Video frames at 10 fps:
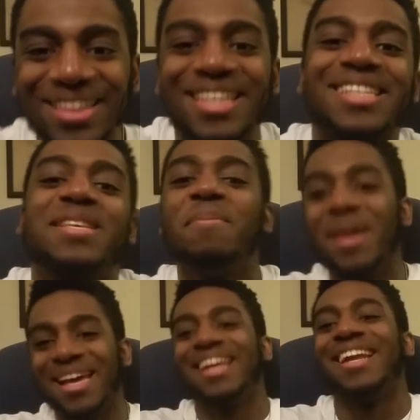Look at this
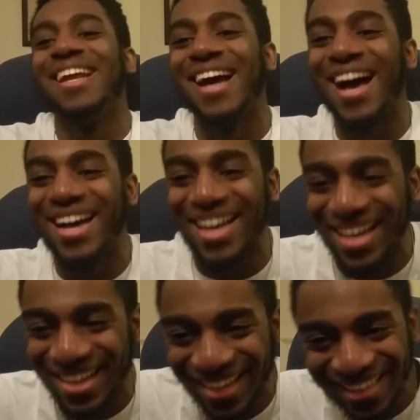man.
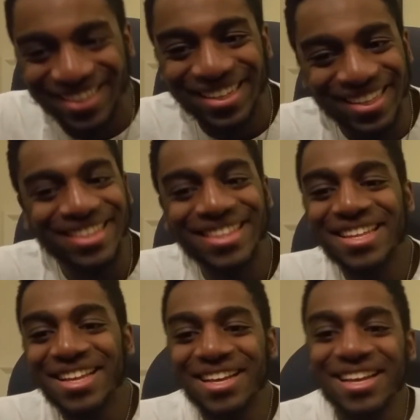
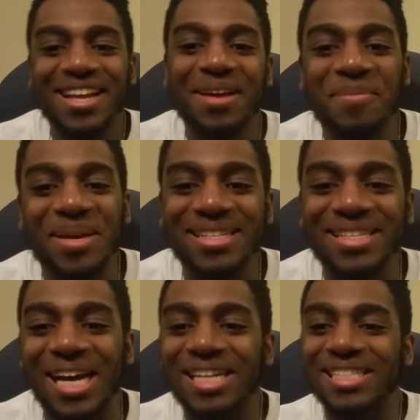That man
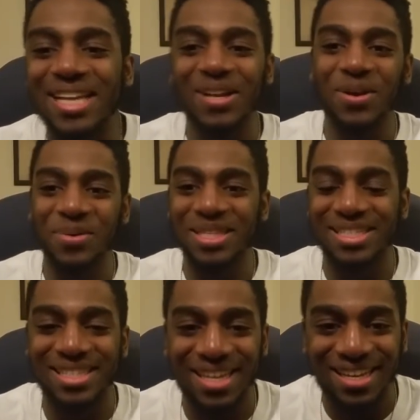Donatello in the
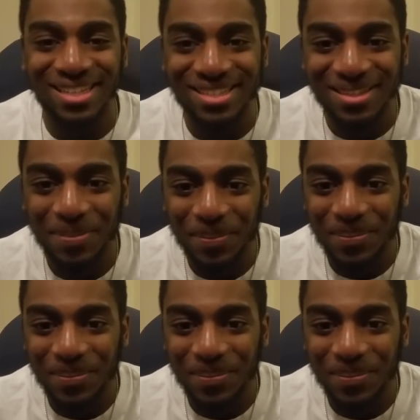stands.